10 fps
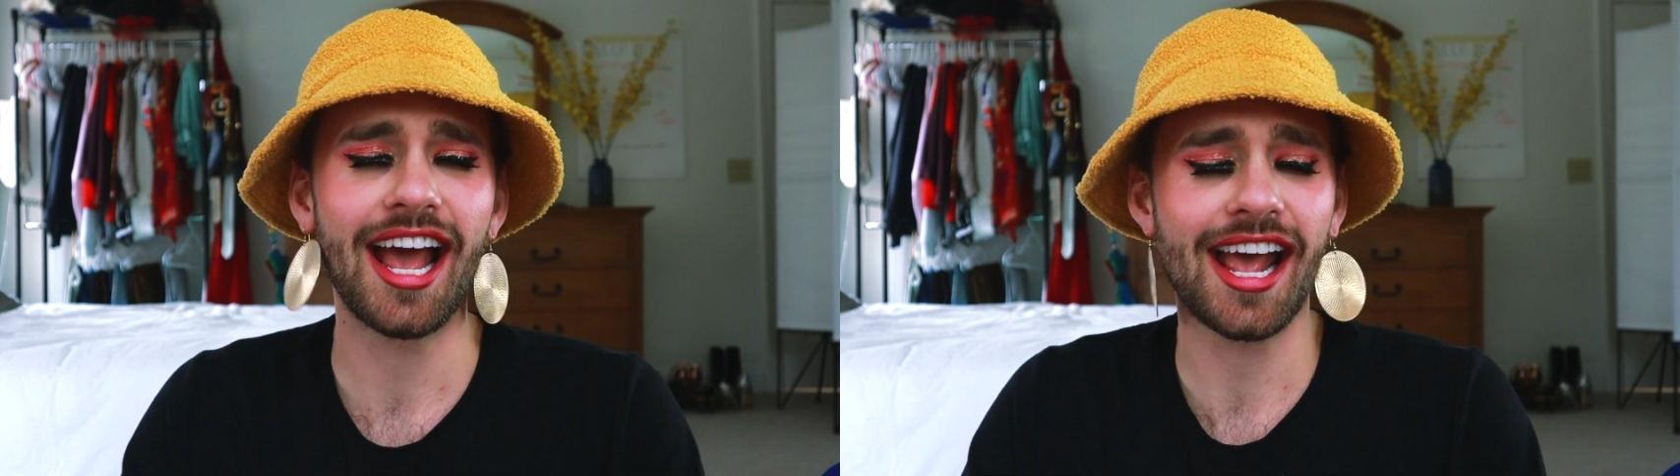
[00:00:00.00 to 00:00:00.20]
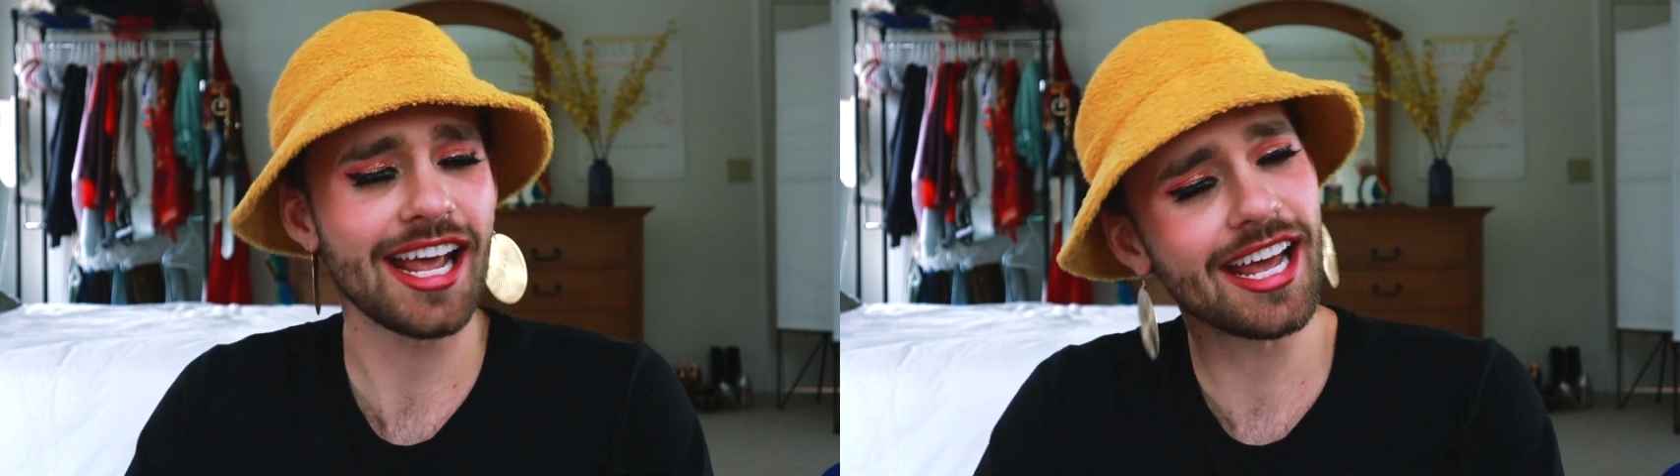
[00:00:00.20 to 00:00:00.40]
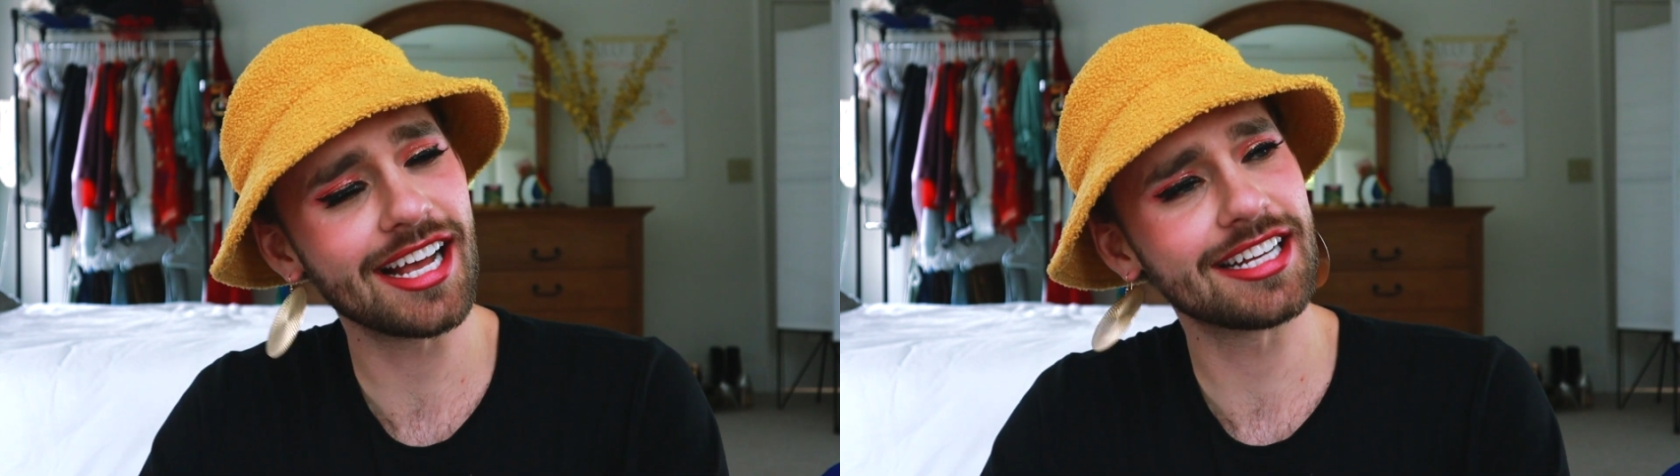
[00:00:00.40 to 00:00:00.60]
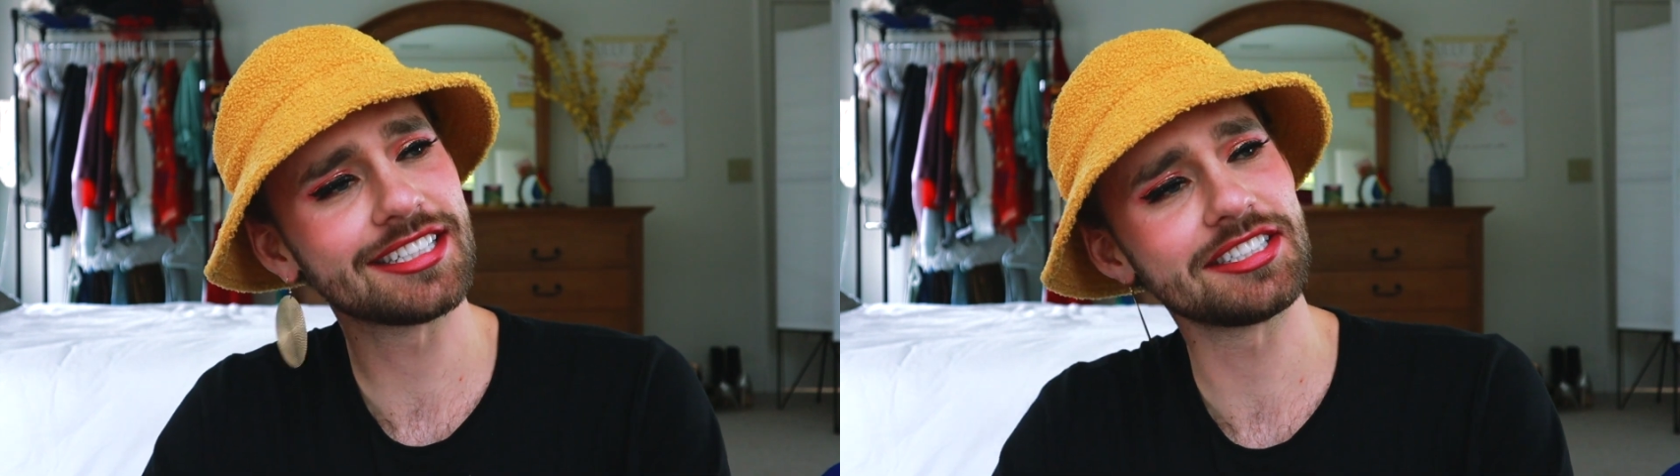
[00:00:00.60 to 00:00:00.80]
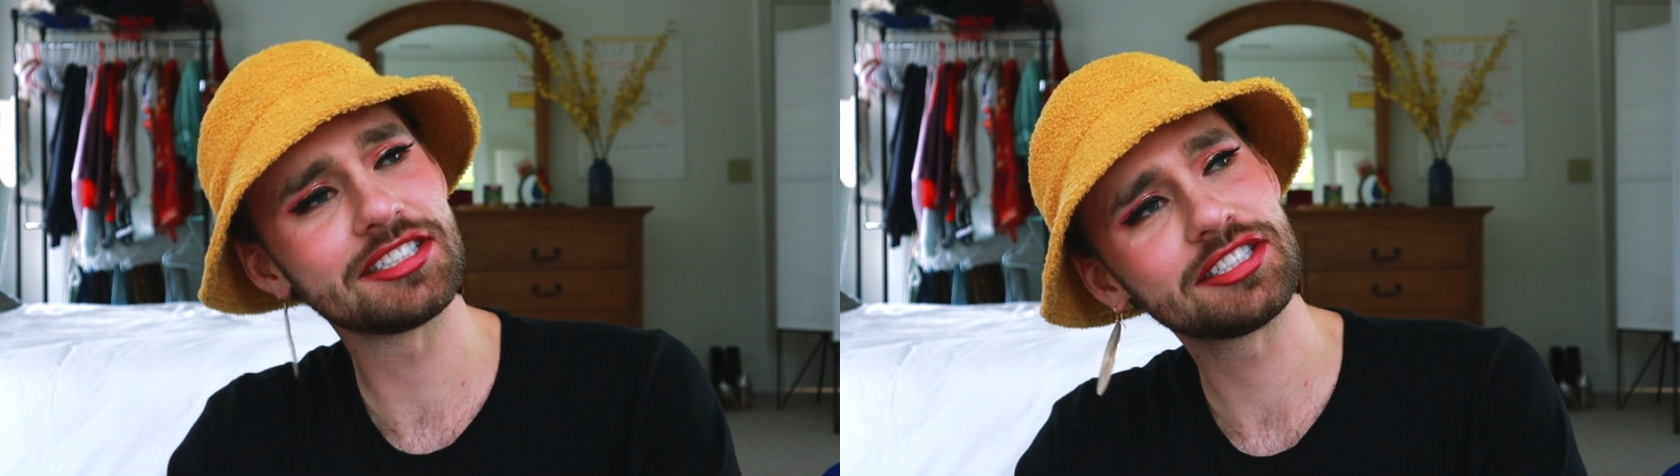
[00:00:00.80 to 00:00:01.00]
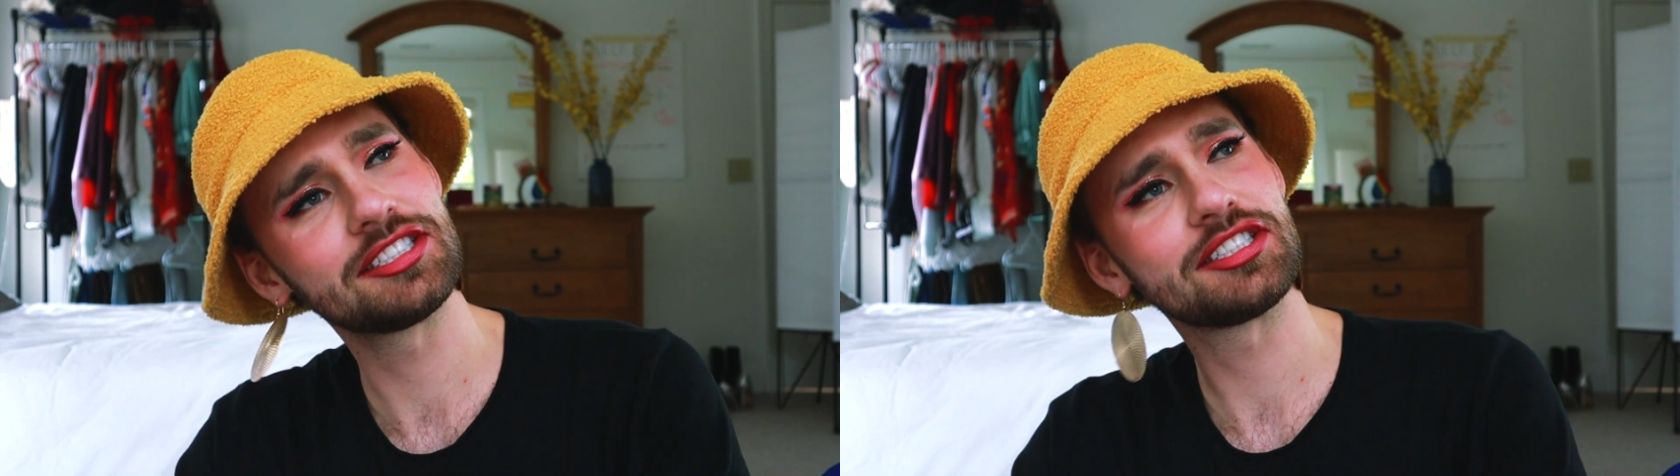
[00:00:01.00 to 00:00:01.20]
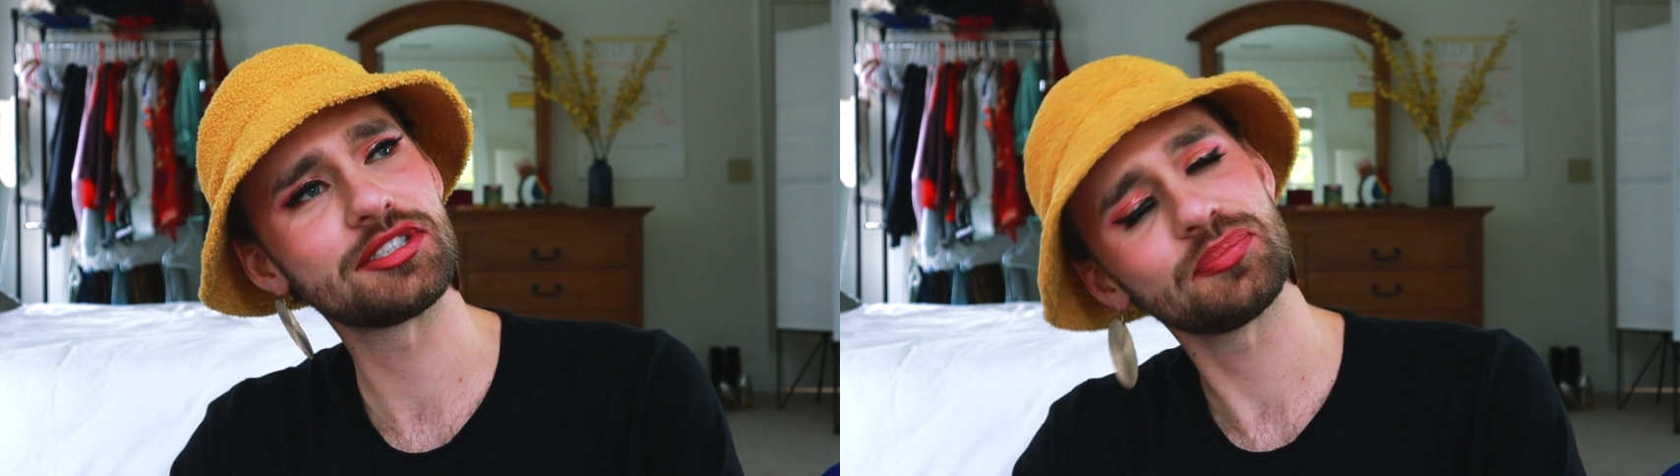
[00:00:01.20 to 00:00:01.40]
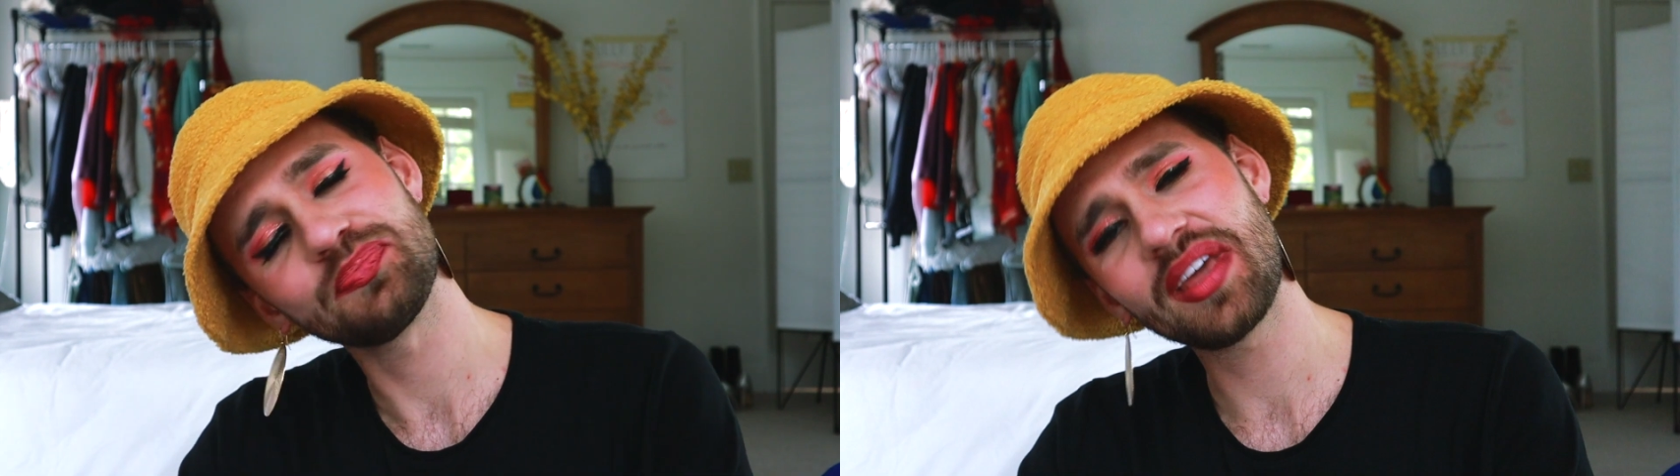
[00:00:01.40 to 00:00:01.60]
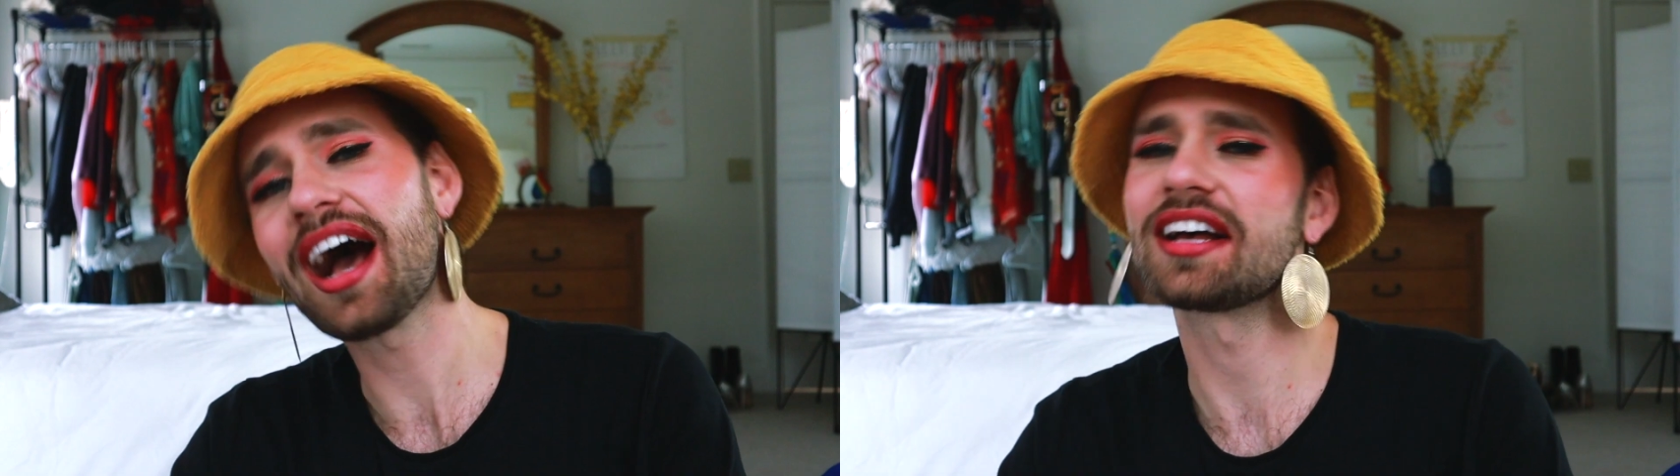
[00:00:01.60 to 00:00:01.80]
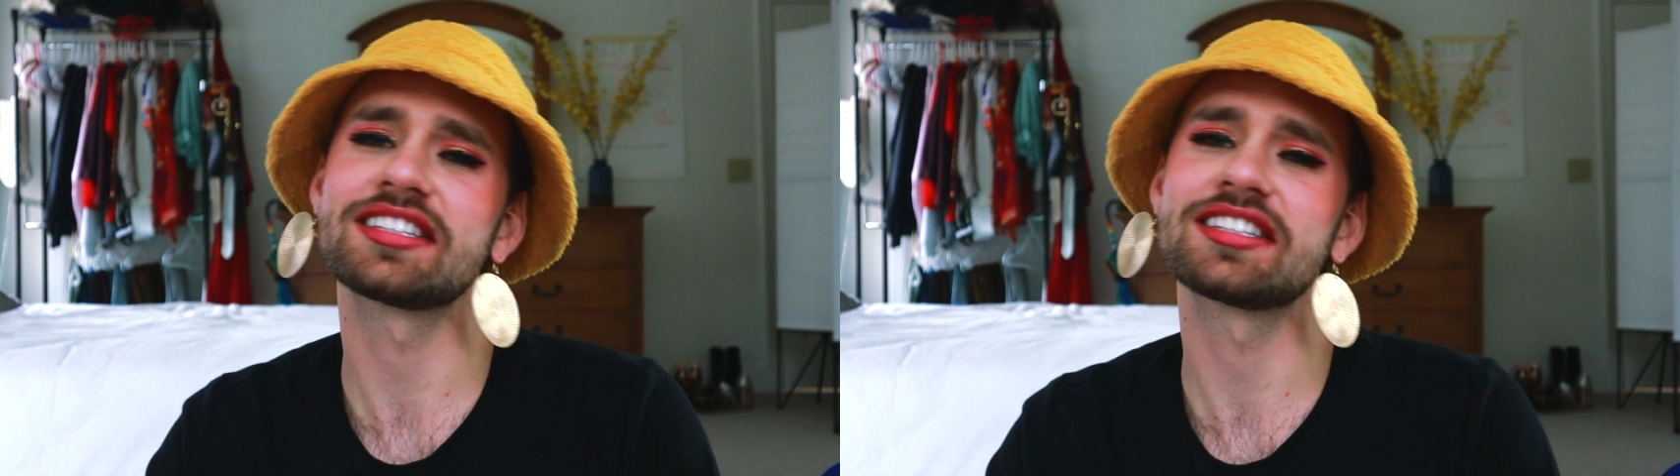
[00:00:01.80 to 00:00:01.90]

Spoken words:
And yeah,